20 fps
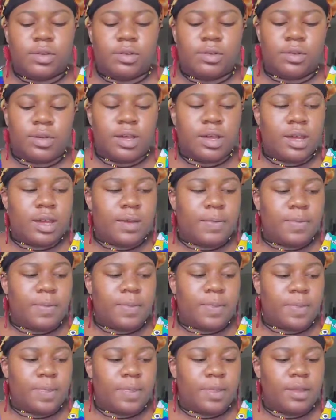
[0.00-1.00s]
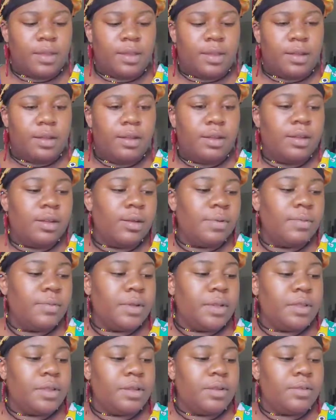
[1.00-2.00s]
Okay.
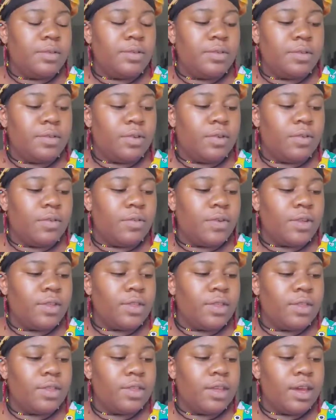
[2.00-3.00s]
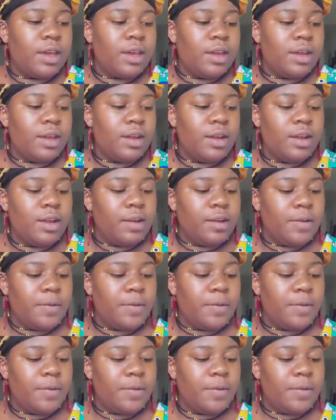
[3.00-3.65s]
Put those over there.